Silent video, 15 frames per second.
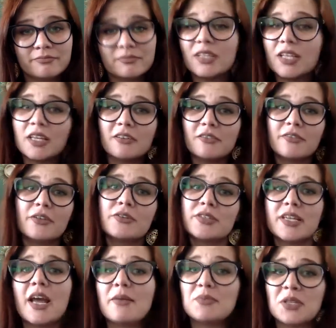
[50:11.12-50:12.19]
Think of those
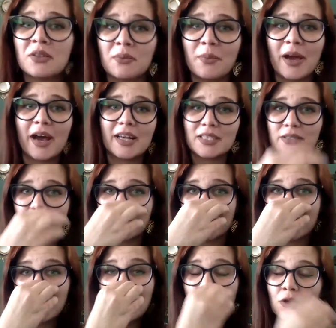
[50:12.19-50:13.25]
times in the past
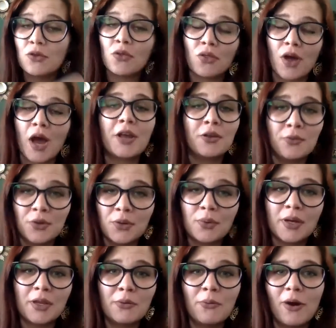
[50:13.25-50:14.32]
where you thought you knew
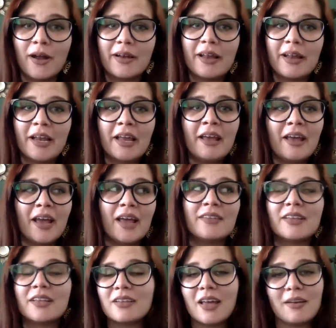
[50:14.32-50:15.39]
what you wanted, and
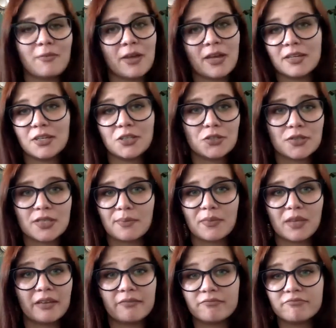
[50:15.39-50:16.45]
then life handed you
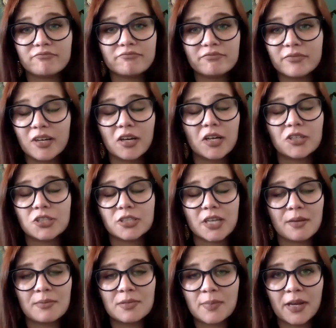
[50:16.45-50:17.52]
something 100
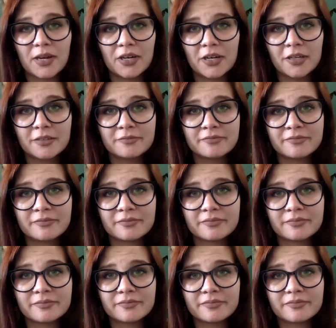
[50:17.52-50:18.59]
times better.
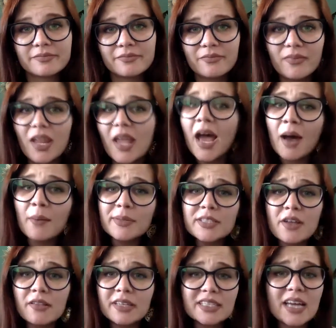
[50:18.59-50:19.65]
It happens
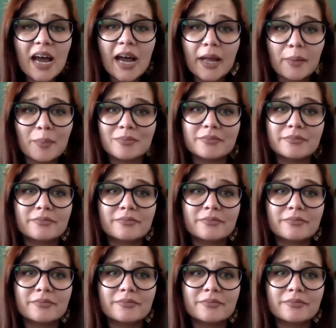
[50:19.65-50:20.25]
all the time.